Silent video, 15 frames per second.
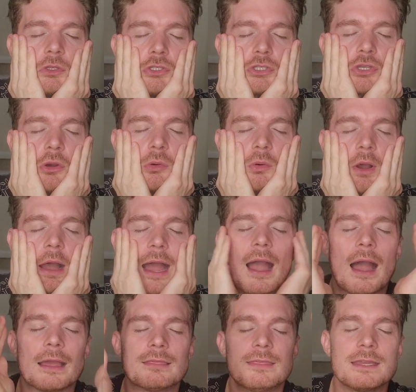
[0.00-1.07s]
So
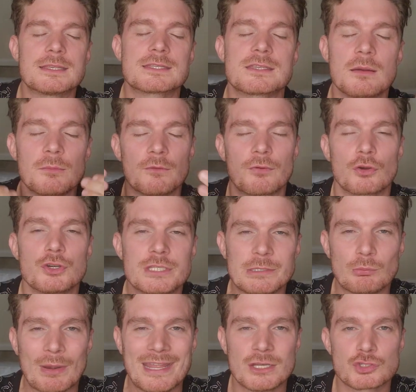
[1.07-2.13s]
I think some of her
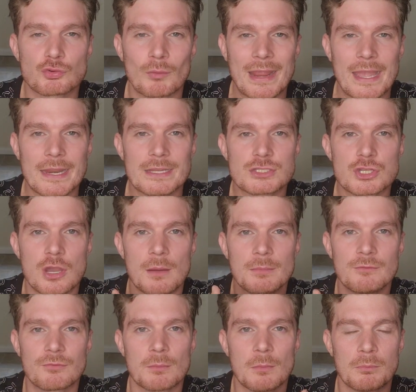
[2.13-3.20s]
deranged rant is
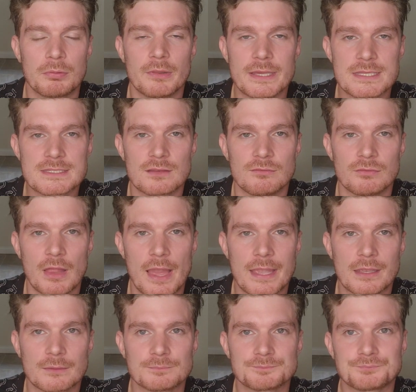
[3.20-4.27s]
coming from a place of
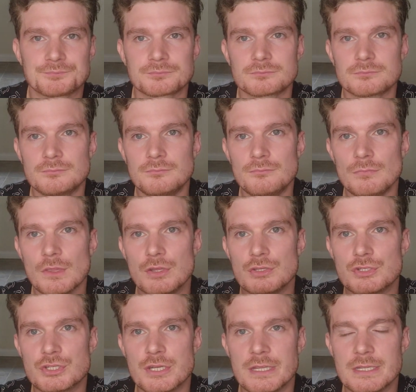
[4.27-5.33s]
like,
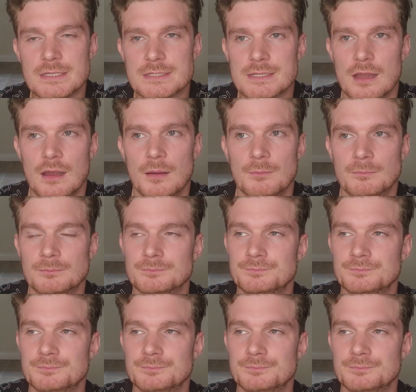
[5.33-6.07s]
she's, how